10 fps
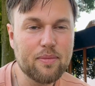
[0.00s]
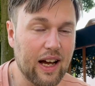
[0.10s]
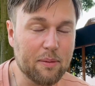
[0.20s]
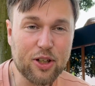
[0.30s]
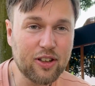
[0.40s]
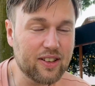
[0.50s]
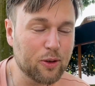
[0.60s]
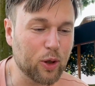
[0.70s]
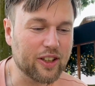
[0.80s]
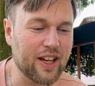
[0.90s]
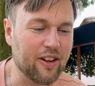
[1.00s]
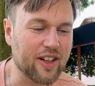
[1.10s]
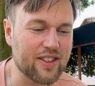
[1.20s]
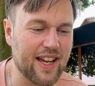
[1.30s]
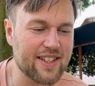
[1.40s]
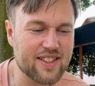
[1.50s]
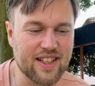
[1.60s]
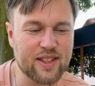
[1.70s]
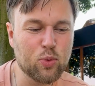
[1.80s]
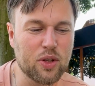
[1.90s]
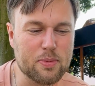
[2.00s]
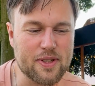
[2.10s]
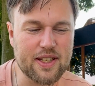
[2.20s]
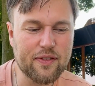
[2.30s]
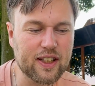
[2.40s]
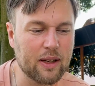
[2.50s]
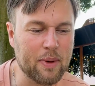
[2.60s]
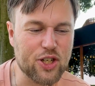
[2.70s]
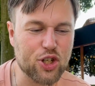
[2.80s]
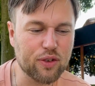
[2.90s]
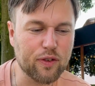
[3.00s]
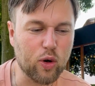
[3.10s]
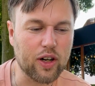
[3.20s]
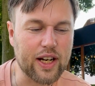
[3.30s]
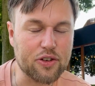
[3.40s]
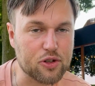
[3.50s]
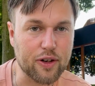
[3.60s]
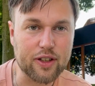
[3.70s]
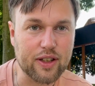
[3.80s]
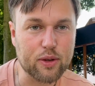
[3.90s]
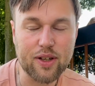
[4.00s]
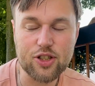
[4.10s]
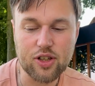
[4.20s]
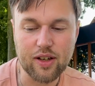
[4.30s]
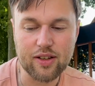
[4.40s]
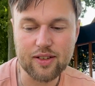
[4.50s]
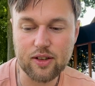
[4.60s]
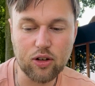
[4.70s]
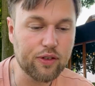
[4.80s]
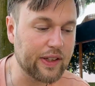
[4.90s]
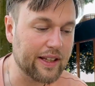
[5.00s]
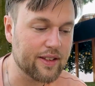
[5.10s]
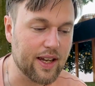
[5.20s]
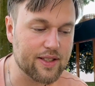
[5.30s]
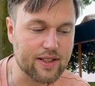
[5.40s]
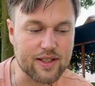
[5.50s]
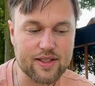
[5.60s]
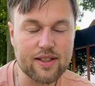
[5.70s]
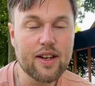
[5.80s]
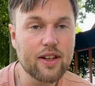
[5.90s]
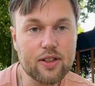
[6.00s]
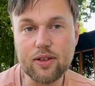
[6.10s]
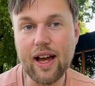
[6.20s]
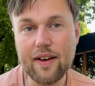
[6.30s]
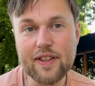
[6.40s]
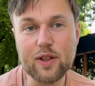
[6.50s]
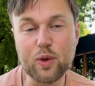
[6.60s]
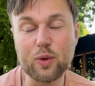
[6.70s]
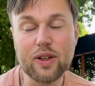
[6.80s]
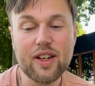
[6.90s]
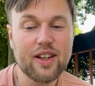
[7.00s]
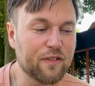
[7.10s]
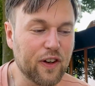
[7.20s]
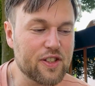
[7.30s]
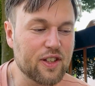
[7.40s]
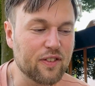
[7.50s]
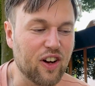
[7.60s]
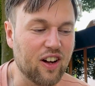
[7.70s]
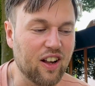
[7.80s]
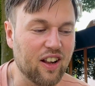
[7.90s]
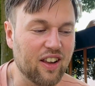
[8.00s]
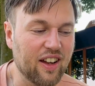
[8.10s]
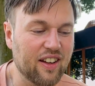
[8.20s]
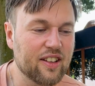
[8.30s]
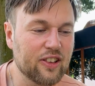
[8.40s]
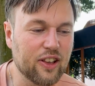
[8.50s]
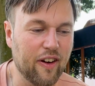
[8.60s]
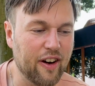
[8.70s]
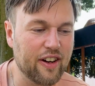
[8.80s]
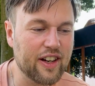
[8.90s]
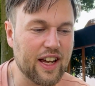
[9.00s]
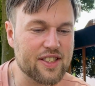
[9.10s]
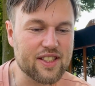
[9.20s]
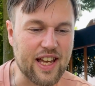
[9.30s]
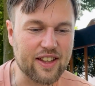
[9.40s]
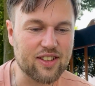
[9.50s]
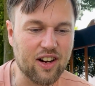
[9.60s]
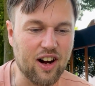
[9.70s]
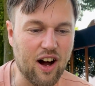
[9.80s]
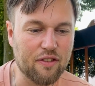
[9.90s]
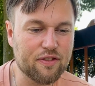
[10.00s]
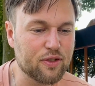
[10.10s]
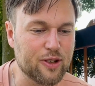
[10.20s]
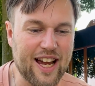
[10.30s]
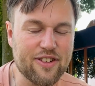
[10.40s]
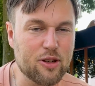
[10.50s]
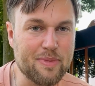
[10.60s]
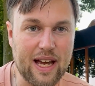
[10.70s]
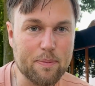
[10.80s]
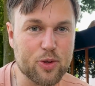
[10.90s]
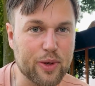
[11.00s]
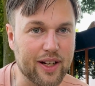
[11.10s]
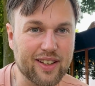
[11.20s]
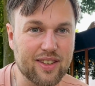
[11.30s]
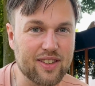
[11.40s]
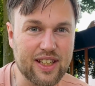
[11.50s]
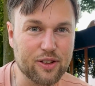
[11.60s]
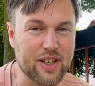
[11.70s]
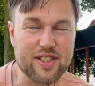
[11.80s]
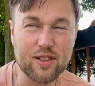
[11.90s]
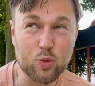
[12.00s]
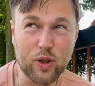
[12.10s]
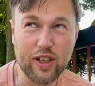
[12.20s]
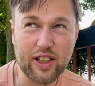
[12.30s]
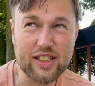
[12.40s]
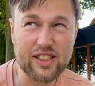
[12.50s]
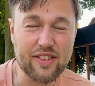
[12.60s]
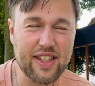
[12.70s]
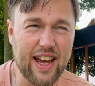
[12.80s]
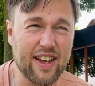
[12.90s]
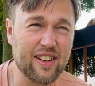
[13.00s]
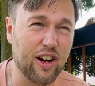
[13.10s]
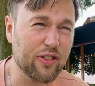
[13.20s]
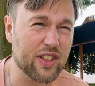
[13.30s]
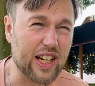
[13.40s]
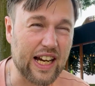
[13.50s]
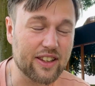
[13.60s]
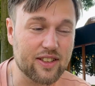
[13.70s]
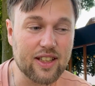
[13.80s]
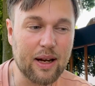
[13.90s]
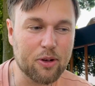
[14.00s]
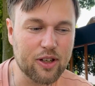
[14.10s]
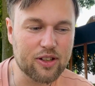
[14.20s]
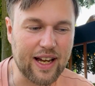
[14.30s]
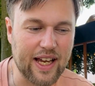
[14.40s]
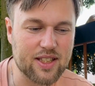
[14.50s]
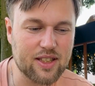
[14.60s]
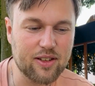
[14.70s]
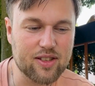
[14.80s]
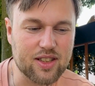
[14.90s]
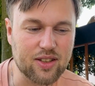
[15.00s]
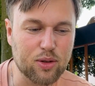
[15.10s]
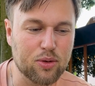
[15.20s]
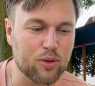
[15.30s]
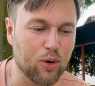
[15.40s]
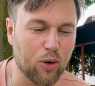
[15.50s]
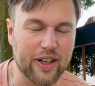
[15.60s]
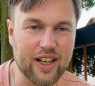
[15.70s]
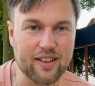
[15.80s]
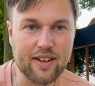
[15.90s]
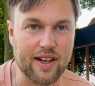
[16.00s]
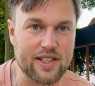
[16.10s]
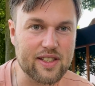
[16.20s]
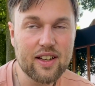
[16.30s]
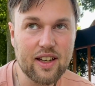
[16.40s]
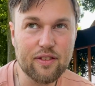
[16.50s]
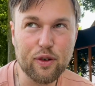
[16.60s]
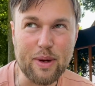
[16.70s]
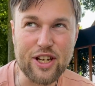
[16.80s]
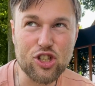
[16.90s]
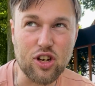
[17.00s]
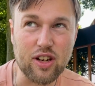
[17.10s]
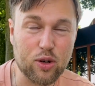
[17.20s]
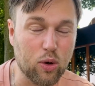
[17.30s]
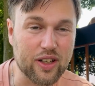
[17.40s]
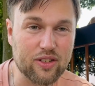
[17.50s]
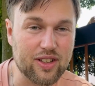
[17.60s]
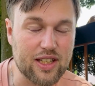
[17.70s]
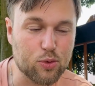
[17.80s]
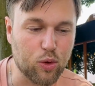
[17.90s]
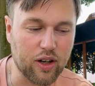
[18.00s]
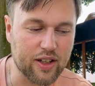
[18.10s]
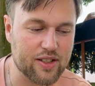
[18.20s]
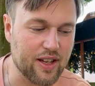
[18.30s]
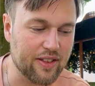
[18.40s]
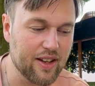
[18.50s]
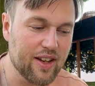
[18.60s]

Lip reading: I'm currently working on a test that will specifically measure for introverted intuition. And the goal of that test is to have you, first of all, learn a set of random abstract theories and words. And then after that, I'm going to ask you to organize information according to these words. And